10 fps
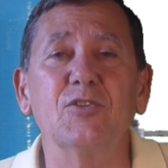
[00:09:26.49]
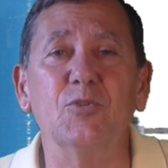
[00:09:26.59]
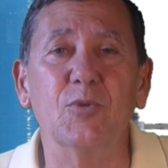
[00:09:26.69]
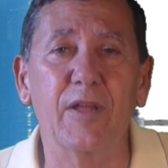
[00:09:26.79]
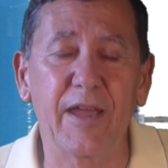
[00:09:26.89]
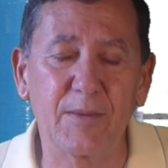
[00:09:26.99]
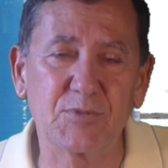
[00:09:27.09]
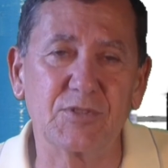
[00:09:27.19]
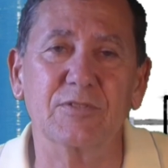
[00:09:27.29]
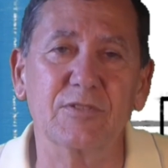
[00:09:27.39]
you will
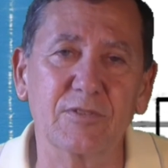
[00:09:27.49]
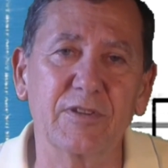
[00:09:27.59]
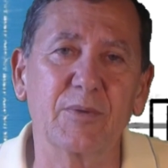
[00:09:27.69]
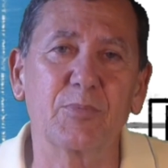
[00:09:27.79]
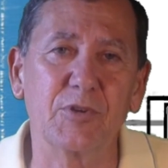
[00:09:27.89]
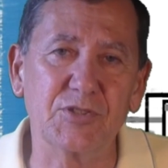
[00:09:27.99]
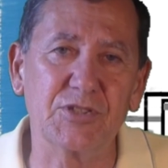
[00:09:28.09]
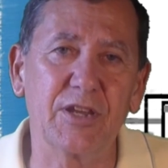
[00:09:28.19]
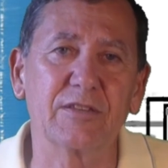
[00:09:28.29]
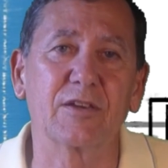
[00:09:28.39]
absolutely
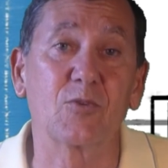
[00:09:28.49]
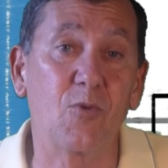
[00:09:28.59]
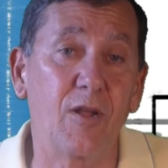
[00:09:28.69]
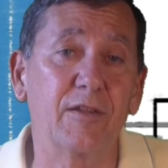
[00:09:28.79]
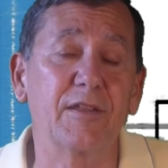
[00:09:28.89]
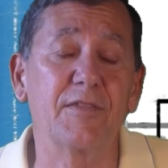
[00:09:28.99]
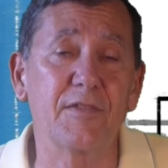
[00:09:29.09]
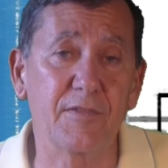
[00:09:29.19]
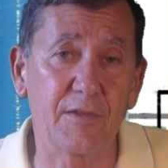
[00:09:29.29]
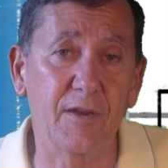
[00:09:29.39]
appreciate the quality
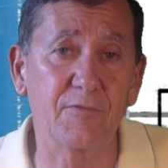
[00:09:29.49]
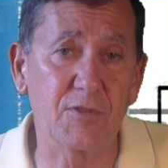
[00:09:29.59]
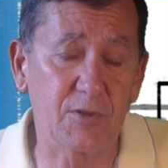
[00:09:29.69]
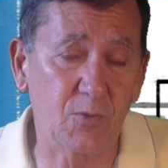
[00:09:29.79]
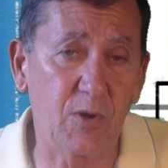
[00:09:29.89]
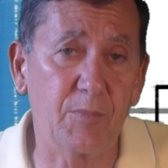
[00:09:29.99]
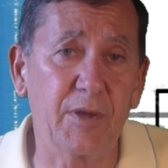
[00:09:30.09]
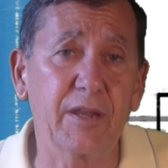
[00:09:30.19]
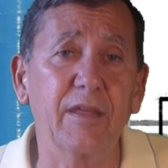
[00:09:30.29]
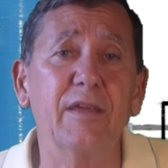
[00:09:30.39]
of the
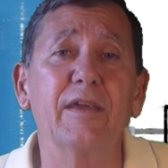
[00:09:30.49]
equipment